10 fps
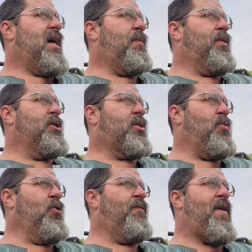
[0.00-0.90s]
putting
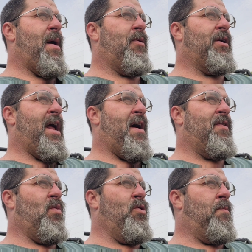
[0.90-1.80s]
some new fabric down
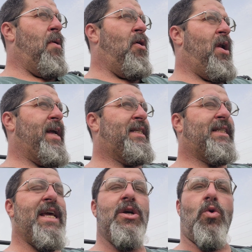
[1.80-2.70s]
that we'll burn a
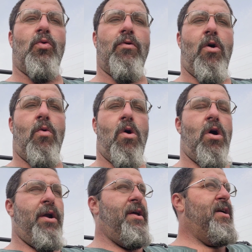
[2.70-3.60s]
single roll
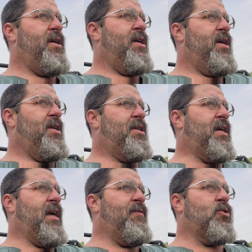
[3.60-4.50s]
on to
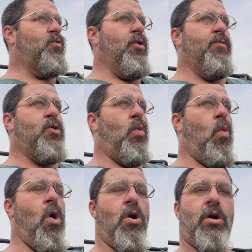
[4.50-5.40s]
give us room to
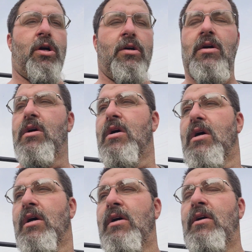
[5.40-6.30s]
work,
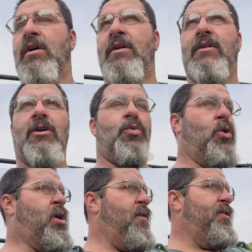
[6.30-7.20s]
because we'll
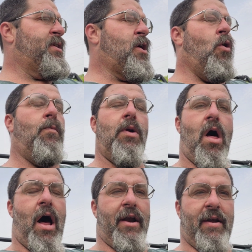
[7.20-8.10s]
cover this whole
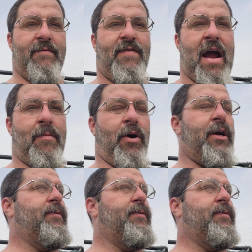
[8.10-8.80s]
plot in fabric.